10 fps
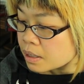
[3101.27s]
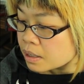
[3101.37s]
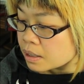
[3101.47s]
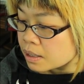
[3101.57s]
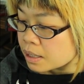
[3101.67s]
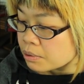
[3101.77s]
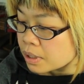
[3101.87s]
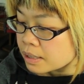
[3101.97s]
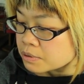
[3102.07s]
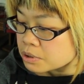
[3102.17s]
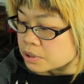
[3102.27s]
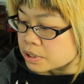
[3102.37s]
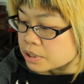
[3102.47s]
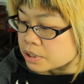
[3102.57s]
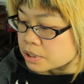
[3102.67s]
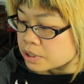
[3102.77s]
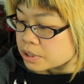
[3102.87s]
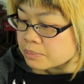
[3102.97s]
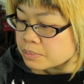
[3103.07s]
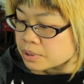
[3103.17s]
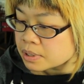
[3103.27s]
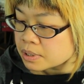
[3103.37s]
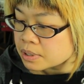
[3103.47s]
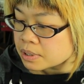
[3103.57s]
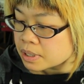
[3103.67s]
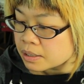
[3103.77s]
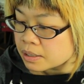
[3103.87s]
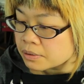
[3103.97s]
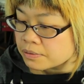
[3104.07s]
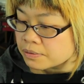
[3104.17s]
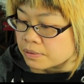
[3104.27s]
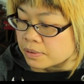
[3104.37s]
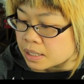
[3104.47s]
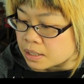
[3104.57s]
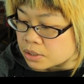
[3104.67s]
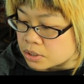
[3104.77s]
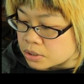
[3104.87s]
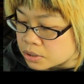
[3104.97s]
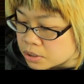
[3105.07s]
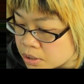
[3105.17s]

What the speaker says: I will have to check Google Maps, see if it's